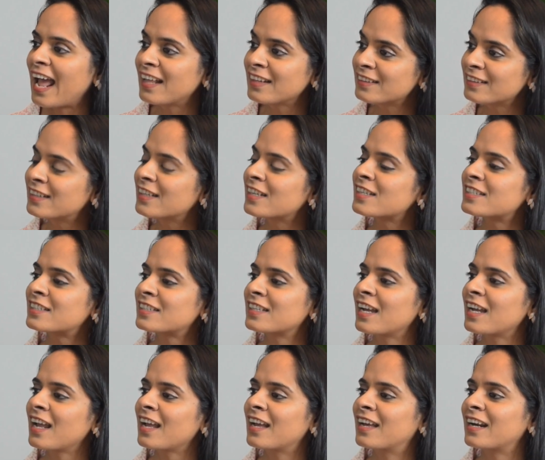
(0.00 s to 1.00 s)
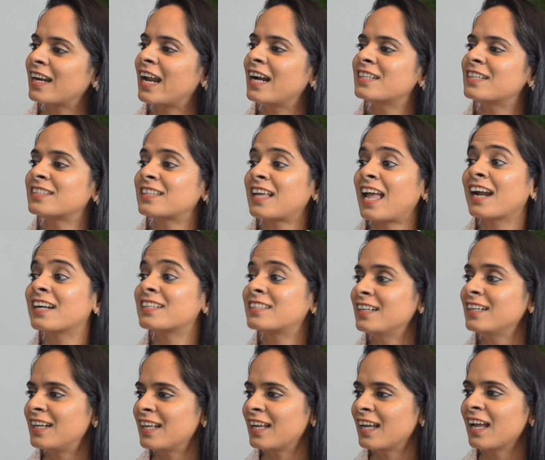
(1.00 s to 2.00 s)
And this thing creates
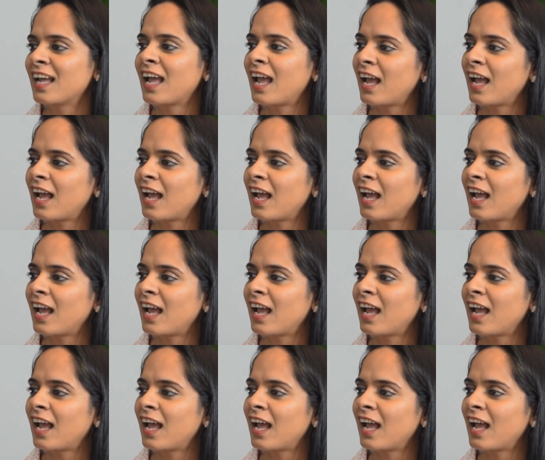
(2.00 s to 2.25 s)
scarcity.